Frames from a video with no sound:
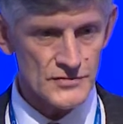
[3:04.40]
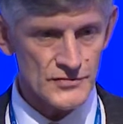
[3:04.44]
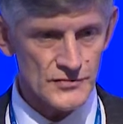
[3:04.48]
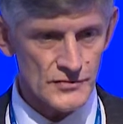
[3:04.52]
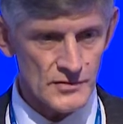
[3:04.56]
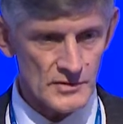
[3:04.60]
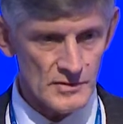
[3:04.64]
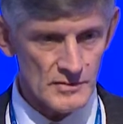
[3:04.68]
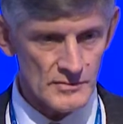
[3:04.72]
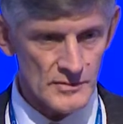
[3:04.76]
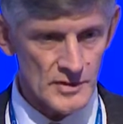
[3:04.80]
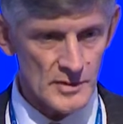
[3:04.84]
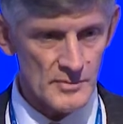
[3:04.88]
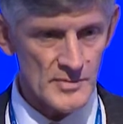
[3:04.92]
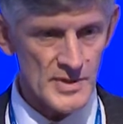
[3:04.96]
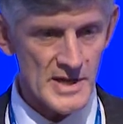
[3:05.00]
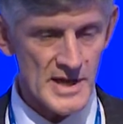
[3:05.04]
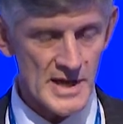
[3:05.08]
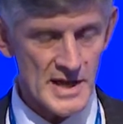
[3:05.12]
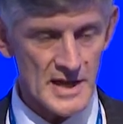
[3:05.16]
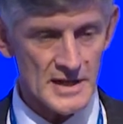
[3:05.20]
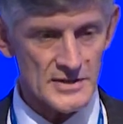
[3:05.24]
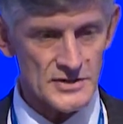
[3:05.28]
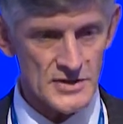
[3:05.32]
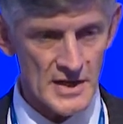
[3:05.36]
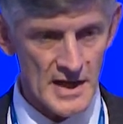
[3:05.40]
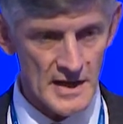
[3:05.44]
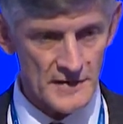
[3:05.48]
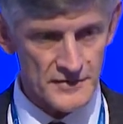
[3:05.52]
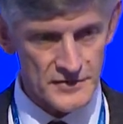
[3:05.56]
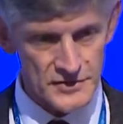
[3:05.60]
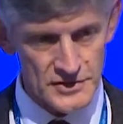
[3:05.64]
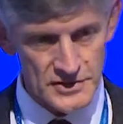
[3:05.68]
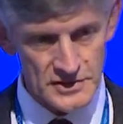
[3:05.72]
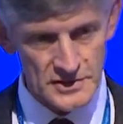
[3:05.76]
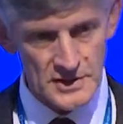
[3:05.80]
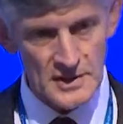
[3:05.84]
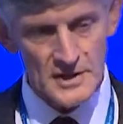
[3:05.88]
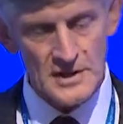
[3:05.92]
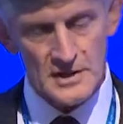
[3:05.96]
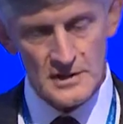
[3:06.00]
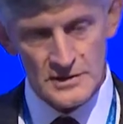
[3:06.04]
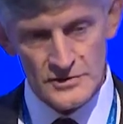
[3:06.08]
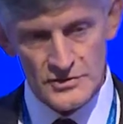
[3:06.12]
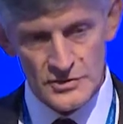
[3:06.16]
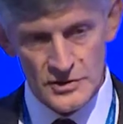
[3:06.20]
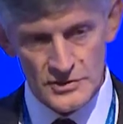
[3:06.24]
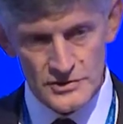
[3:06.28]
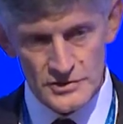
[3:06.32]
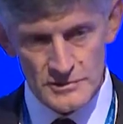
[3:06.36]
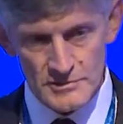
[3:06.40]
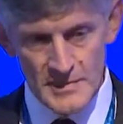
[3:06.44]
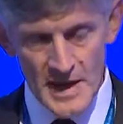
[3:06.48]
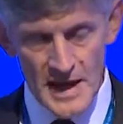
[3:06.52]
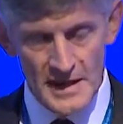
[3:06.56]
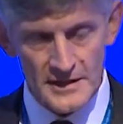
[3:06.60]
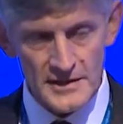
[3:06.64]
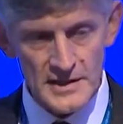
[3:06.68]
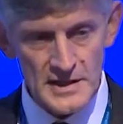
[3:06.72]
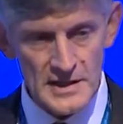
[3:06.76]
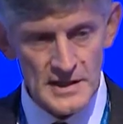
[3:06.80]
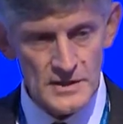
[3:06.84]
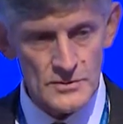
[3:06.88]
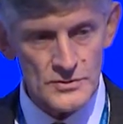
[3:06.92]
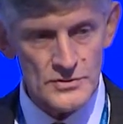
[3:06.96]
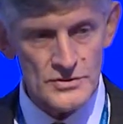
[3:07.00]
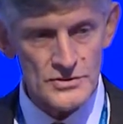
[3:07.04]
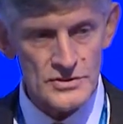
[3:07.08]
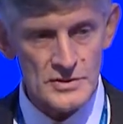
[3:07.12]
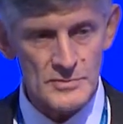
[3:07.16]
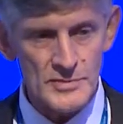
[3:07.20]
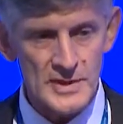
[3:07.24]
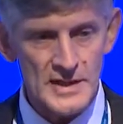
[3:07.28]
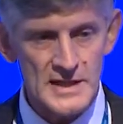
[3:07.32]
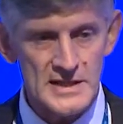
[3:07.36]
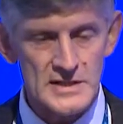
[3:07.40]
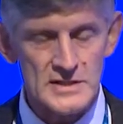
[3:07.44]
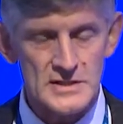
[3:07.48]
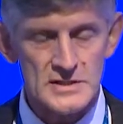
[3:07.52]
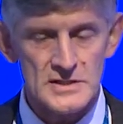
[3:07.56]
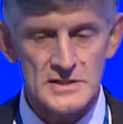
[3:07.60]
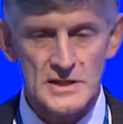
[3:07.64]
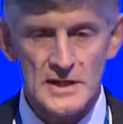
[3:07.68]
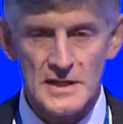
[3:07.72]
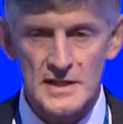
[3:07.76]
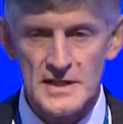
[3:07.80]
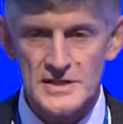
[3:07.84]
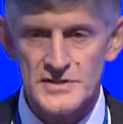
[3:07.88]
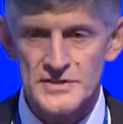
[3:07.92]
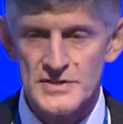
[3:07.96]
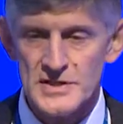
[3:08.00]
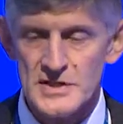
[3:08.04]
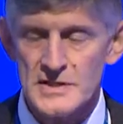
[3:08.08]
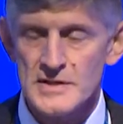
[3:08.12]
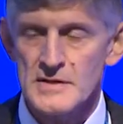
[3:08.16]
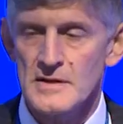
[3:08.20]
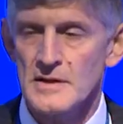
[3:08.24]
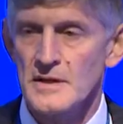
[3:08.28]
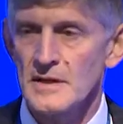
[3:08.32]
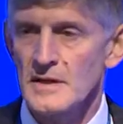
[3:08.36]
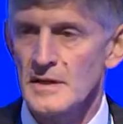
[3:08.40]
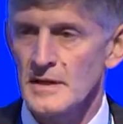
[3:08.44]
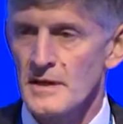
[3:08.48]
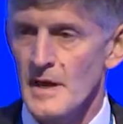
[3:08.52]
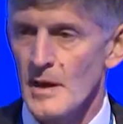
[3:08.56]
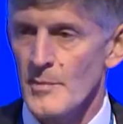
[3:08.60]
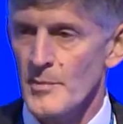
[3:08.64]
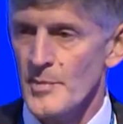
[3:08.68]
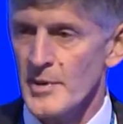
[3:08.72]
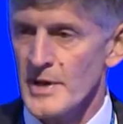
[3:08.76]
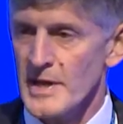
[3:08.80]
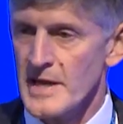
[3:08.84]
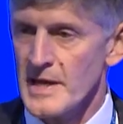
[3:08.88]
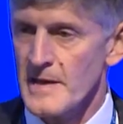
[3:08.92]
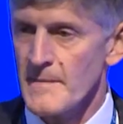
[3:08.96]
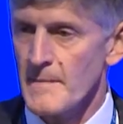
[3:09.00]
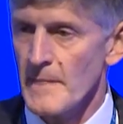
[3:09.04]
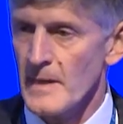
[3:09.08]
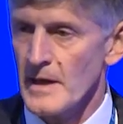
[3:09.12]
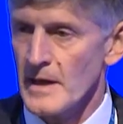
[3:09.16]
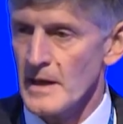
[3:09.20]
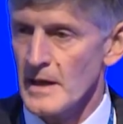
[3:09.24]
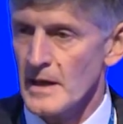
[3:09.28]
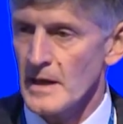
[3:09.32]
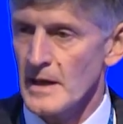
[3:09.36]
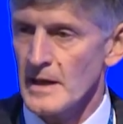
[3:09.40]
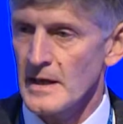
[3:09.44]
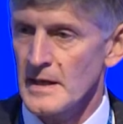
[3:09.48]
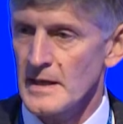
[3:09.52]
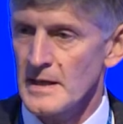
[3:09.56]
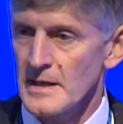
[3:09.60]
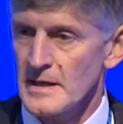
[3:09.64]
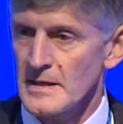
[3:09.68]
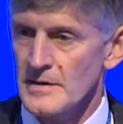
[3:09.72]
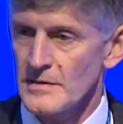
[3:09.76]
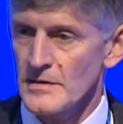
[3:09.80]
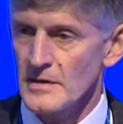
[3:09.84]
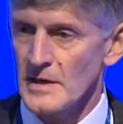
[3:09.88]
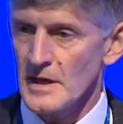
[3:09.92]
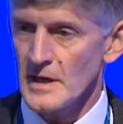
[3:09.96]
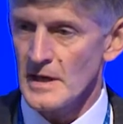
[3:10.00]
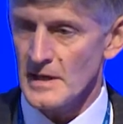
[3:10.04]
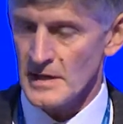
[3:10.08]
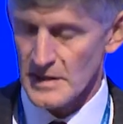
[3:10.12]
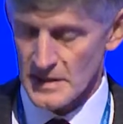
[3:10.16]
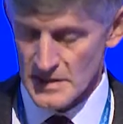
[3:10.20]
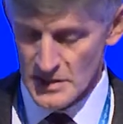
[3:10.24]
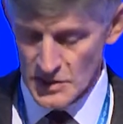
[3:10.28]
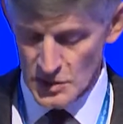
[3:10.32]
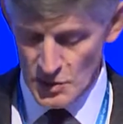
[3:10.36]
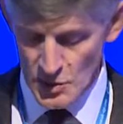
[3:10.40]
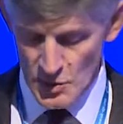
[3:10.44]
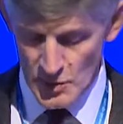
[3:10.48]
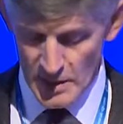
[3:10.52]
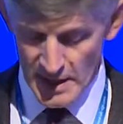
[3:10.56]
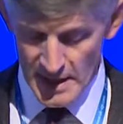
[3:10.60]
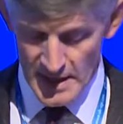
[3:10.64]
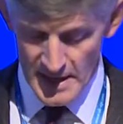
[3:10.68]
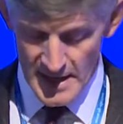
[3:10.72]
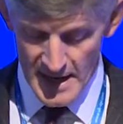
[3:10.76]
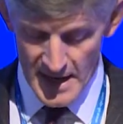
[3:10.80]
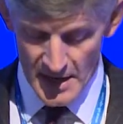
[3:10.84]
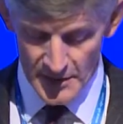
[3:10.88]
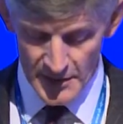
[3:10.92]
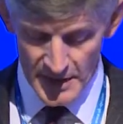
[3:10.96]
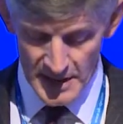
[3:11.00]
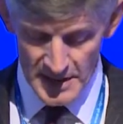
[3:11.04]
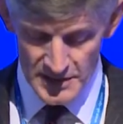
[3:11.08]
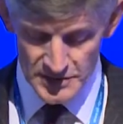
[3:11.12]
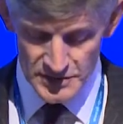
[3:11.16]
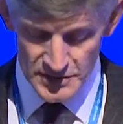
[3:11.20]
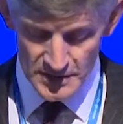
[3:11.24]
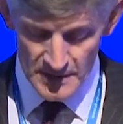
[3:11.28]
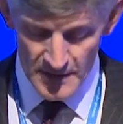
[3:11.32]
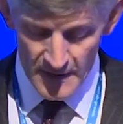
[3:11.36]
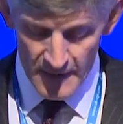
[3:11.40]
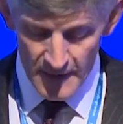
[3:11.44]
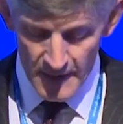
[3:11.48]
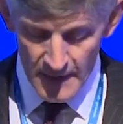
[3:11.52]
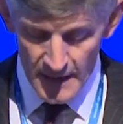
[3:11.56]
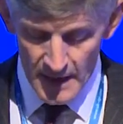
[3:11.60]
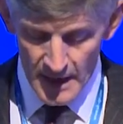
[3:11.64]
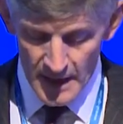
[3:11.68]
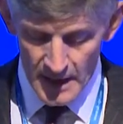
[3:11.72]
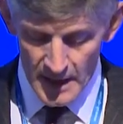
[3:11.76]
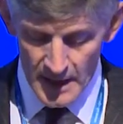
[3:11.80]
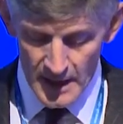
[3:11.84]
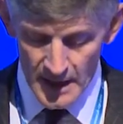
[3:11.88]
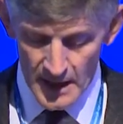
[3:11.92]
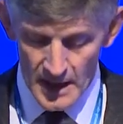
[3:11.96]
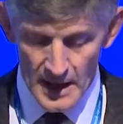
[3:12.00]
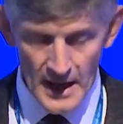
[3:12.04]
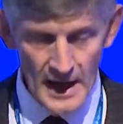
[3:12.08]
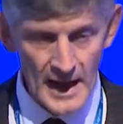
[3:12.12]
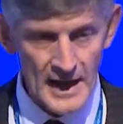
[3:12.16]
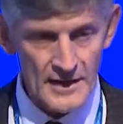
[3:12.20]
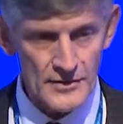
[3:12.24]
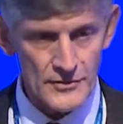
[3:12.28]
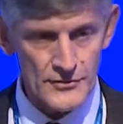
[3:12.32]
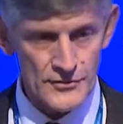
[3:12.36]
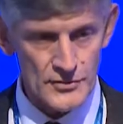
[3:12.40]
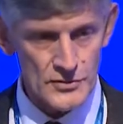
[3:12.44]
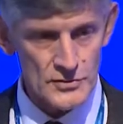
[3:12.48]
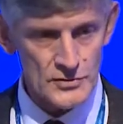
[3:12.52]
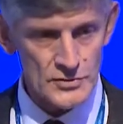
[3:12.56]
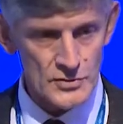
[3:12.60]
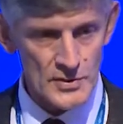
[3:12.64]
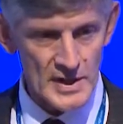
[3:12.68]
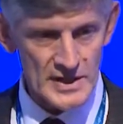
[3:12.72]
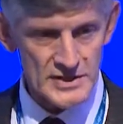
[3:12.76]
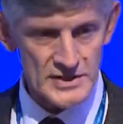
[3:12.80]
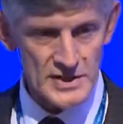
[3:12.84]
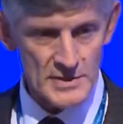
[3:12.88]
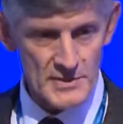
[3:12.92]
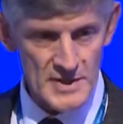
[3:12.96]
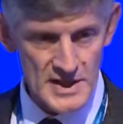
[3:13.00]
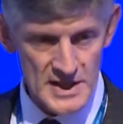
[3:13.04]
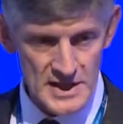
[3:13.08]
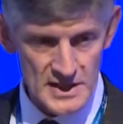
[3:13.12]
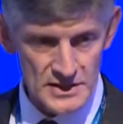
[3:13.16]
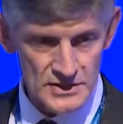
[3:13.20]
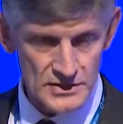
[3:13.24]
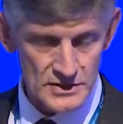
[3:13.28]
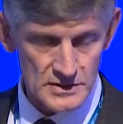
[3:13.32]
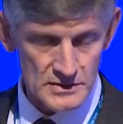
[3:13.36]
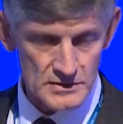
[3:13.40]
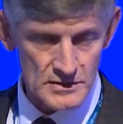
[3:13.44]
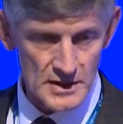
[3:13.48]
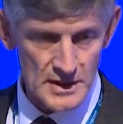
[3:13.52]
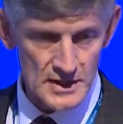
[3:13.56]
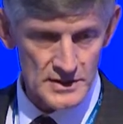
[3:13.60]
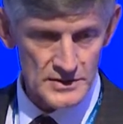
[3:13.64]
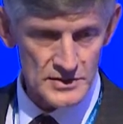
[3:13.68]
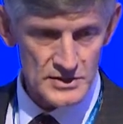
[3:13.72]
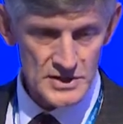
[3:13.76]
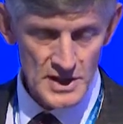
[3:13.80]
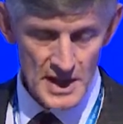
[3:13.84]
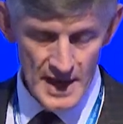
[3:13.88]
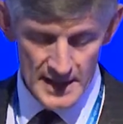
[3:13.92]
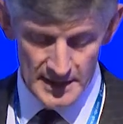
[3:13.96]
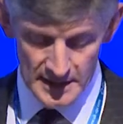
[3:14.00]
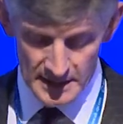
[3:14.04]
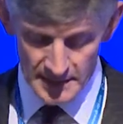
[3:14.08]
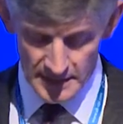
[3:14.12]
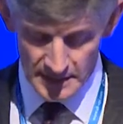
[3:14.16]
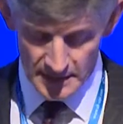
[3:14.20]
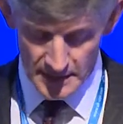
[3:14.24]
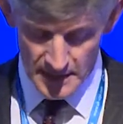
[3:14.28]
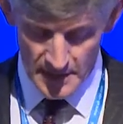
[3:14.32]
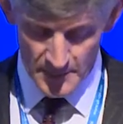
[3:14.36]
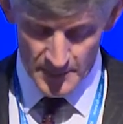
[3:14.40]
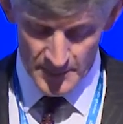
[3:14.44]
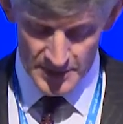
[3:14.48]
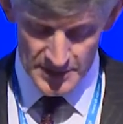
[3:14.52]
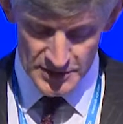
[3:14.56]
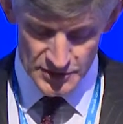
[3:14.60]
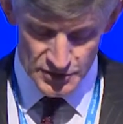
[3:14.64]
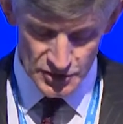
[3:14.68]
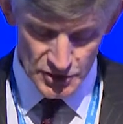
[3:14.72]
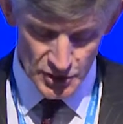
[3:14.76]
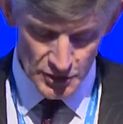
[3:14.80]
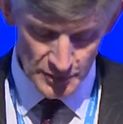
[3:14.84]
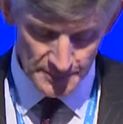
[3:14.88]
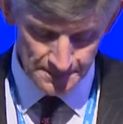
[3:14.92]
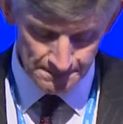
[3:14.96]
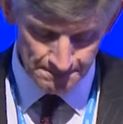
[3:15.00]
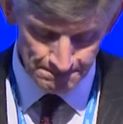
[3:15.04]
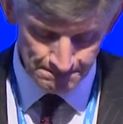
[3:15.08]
from the BASFs, Johnson Matthey, which is the biggest uh, listed company uh, in, uh, in, the UK nowadays, uh, and through to SMEs and, and, tiny little companies too.